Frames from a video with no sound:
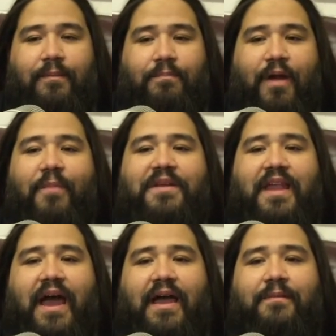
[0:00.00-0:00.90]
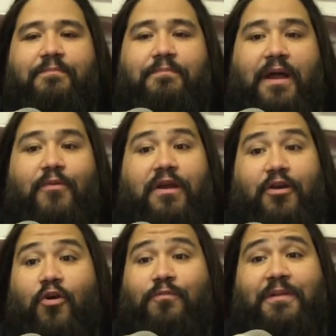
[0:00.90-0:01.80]
probably not. But I want
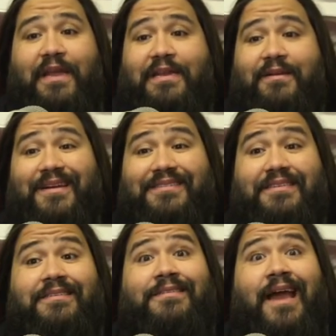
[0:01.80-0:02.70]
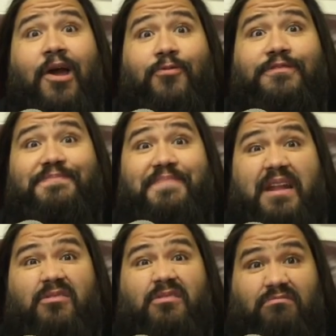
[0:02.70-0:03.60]
gold-plated because it sounds
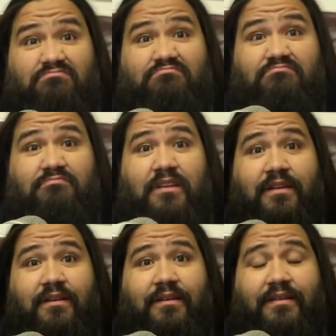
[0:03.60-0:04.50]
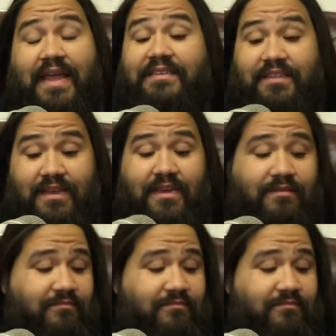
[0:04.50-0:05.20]
better. Really? Is that a thing? That's a thing.